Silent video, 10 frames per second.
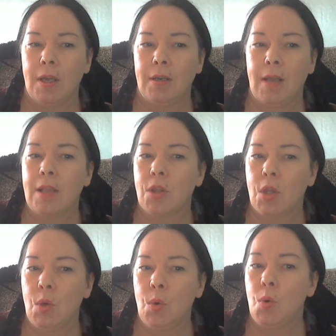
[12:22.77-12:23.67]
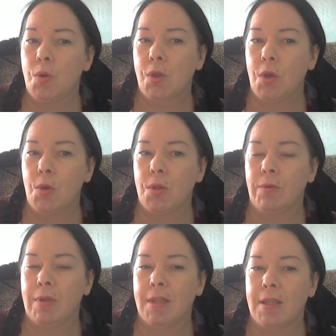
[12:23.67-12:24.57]
That too also used to
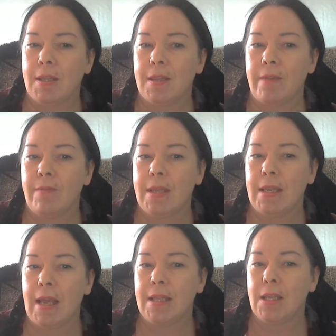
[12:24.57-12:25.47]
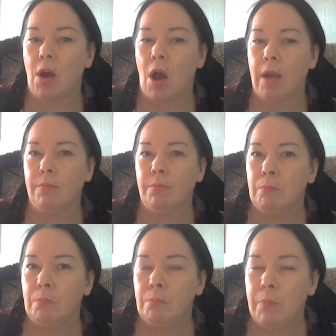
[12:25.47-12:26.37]
exist in seventeen eighty-nine,
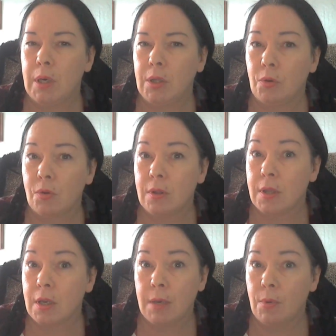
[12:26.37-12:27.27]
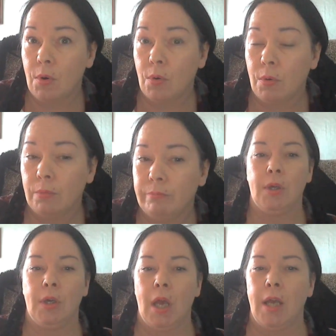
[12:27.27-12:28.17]
but it doesn't anymore.
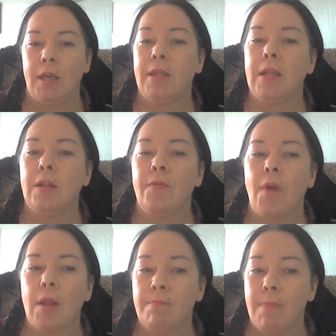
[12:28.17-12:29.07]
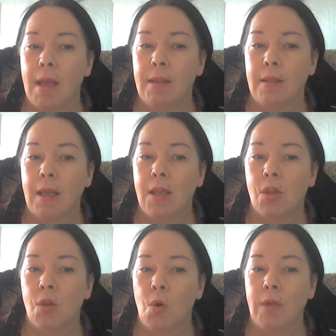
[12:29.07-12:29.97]
The dignified men that they
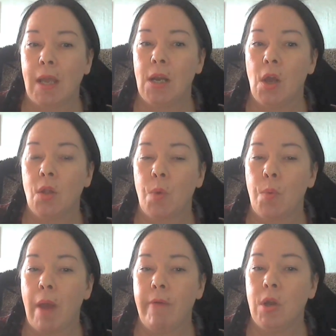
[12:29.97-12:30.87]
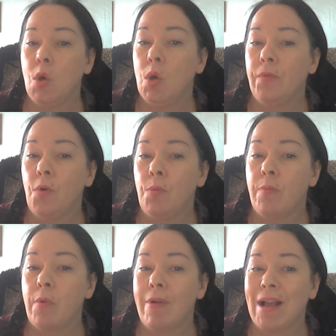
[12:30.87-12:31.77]
saw, they learned were wearing the uniform of
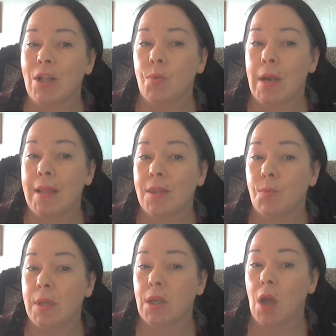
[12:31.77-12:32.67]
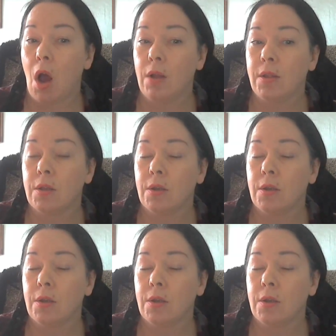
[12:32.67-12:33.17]
Marie Antoinette's Swiss Guard.